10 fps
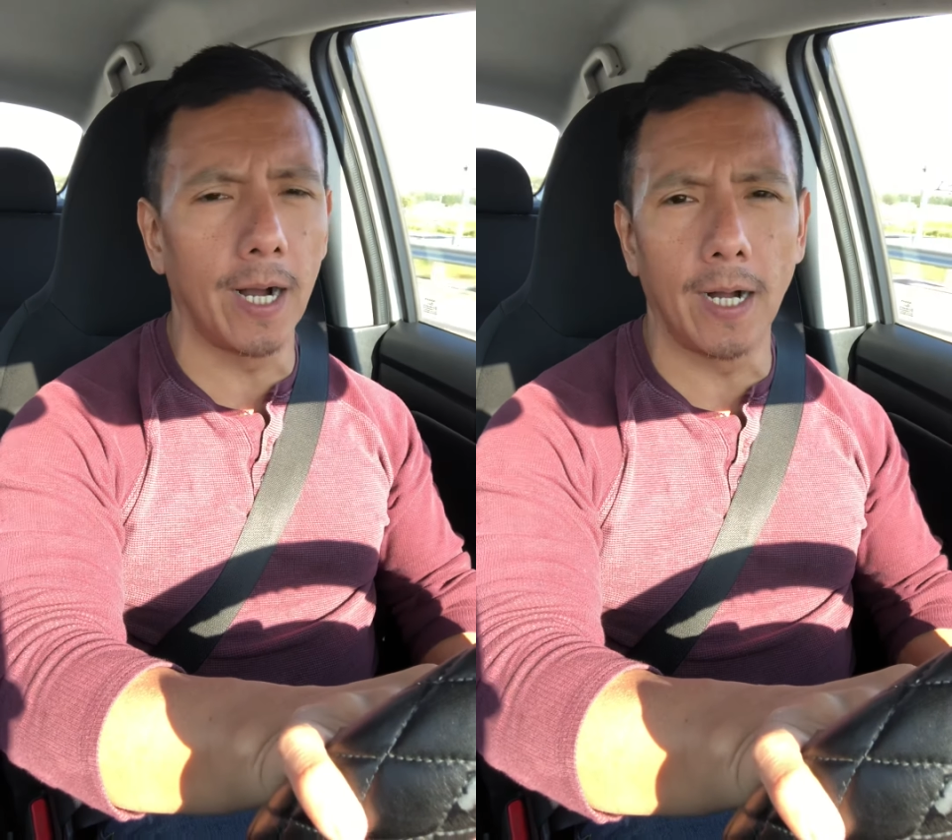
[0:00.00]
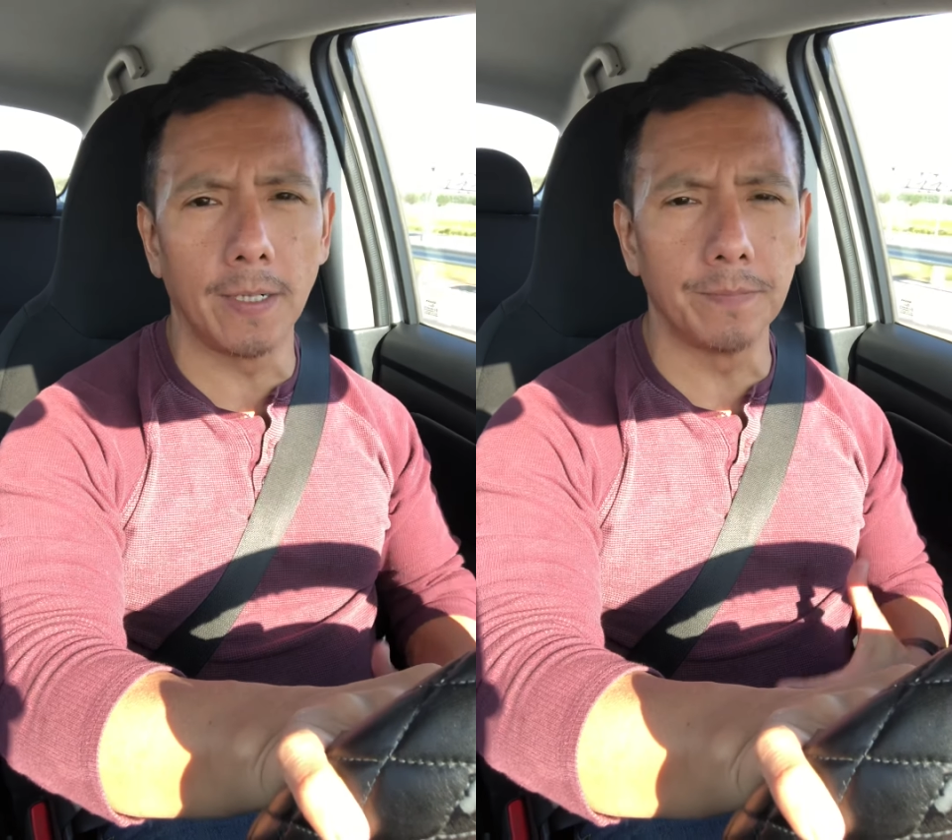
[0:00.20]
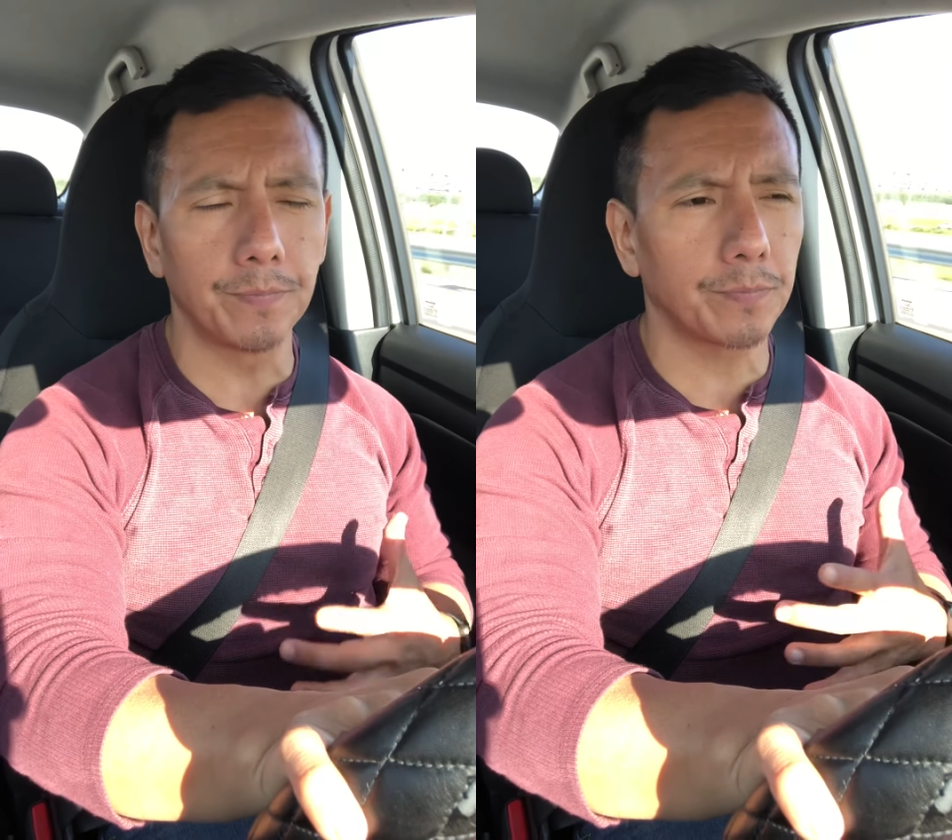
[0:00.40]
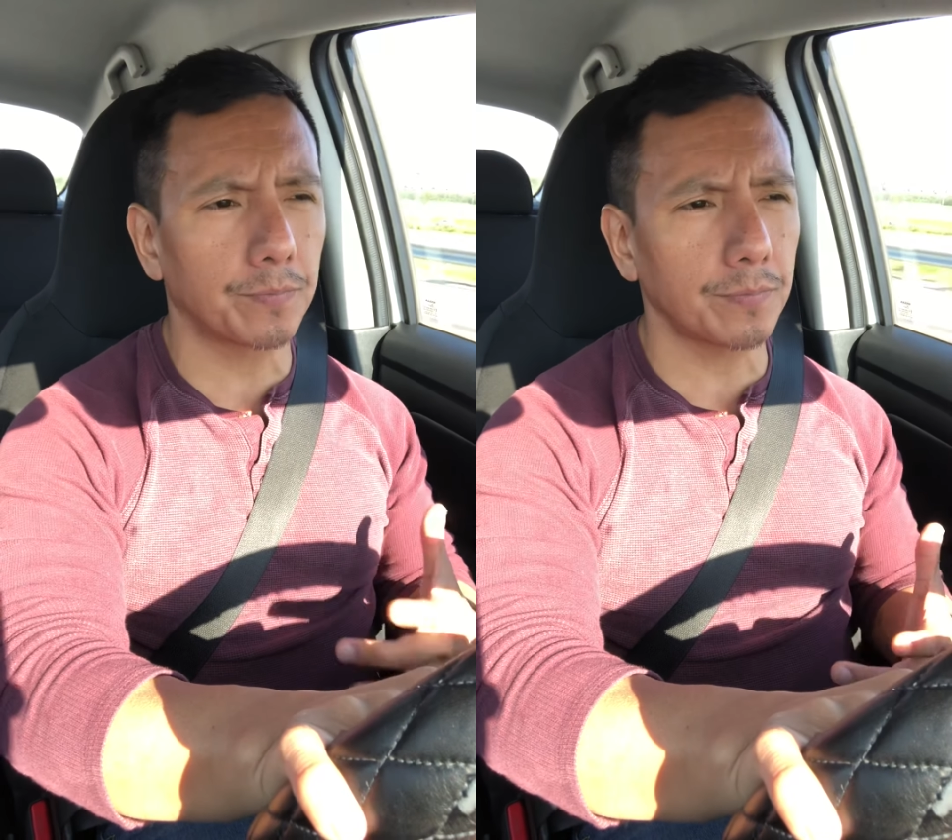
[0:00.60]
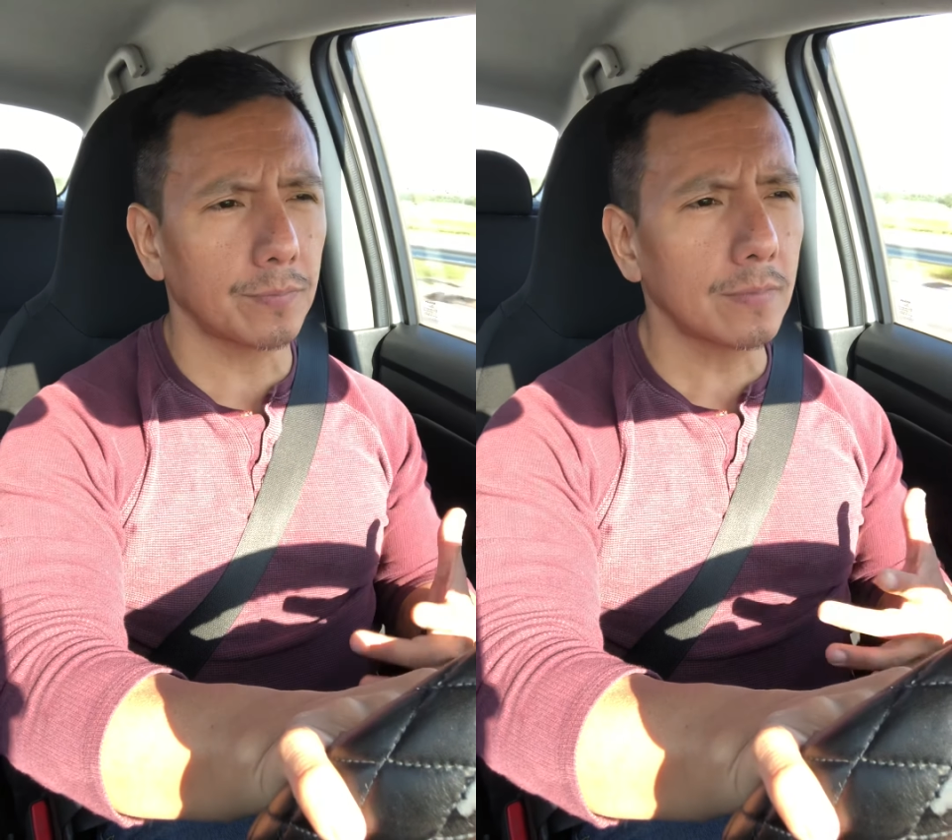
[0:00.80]

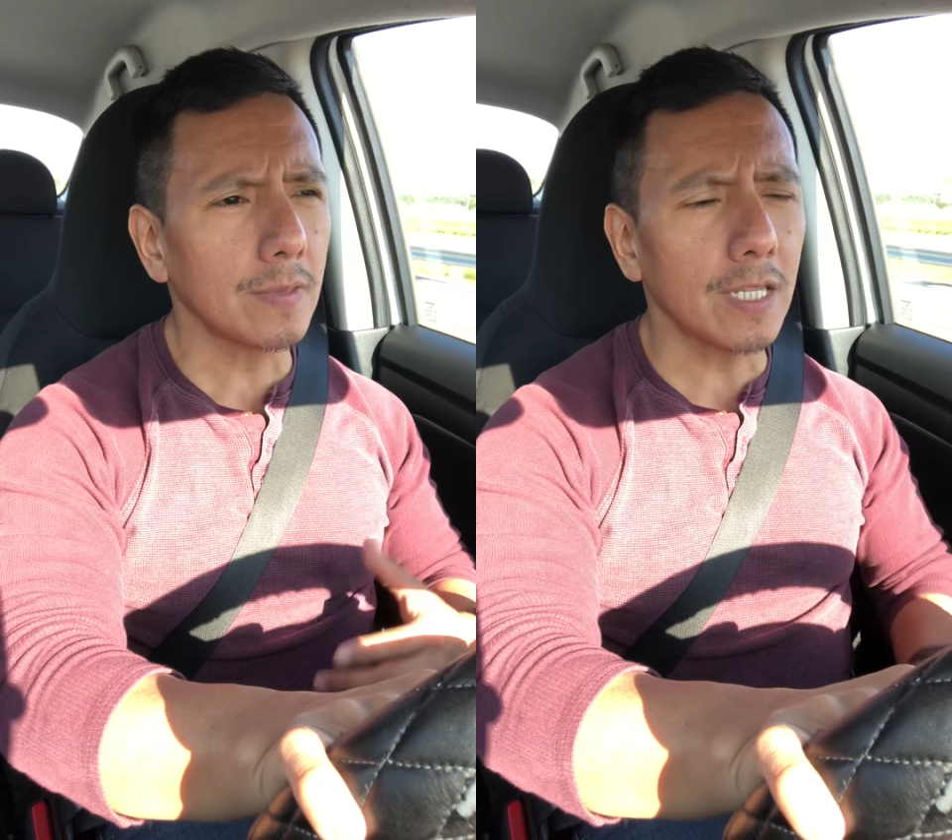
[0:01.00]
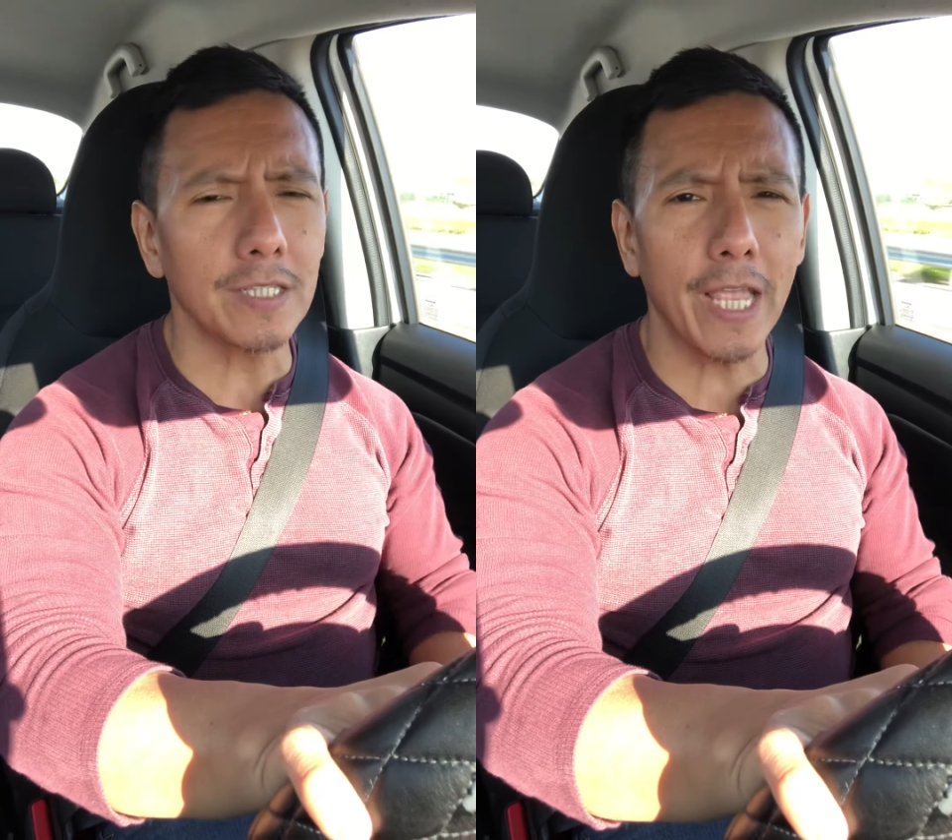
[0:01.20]
um,